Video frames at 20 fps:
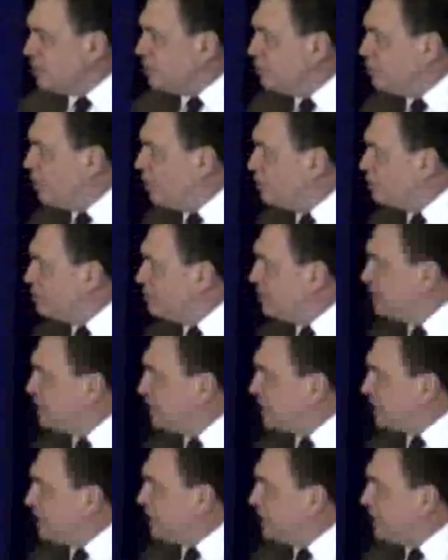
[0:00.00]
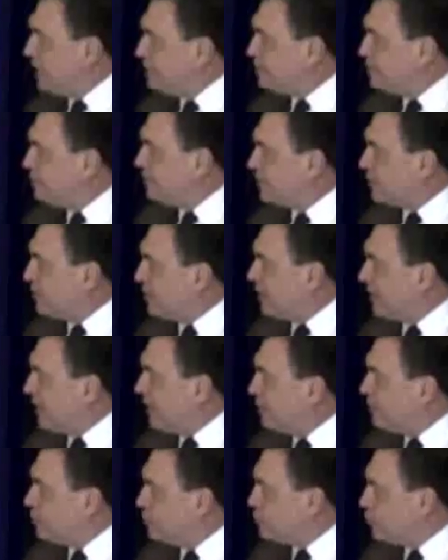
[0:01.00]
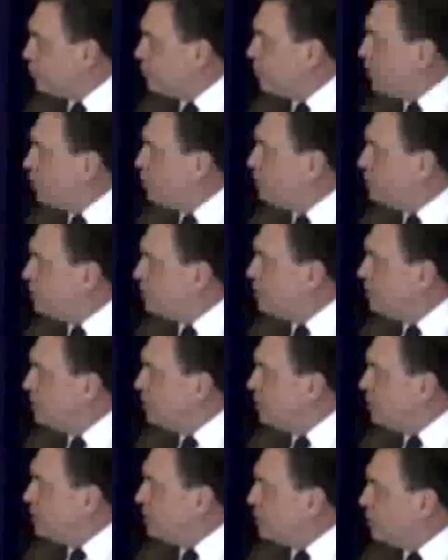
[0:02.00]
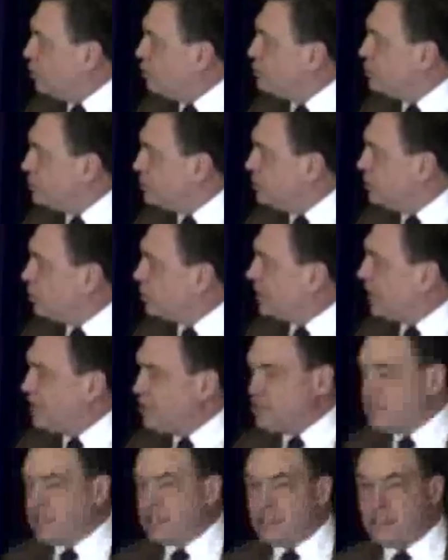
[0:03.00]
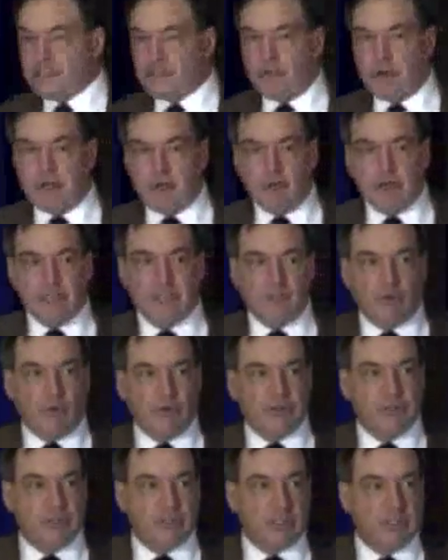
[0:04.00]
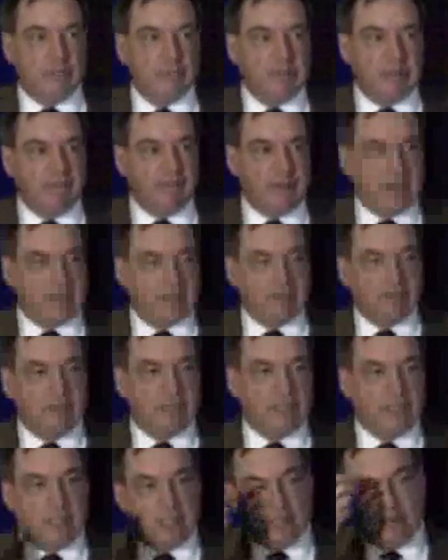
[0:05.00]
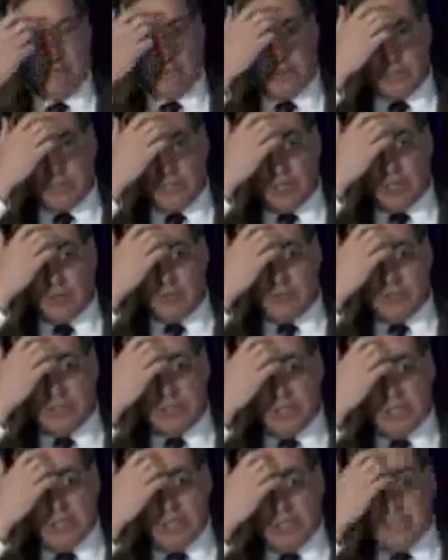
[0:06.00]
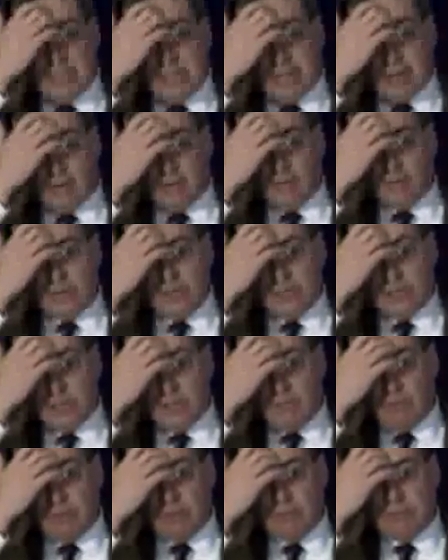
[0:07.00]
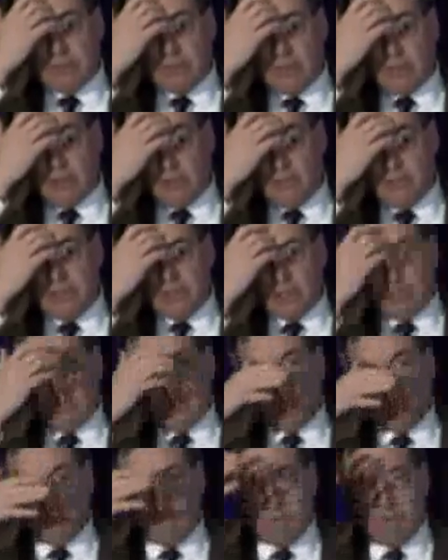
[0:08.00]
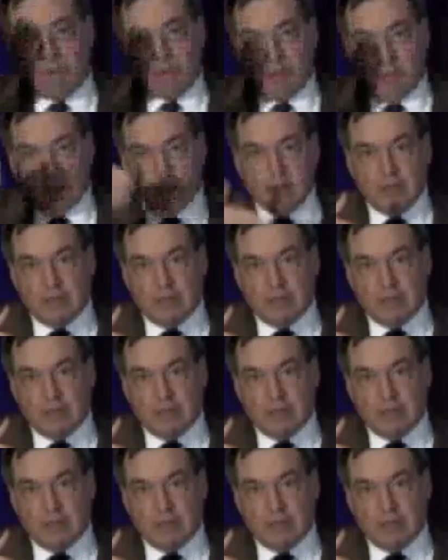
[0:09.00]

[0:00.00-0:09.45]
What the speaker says: you ultimately, again, have to figure out how those remote location-constrained resources can be effectively delivered to loads. Now, we deliver them to loads not only from the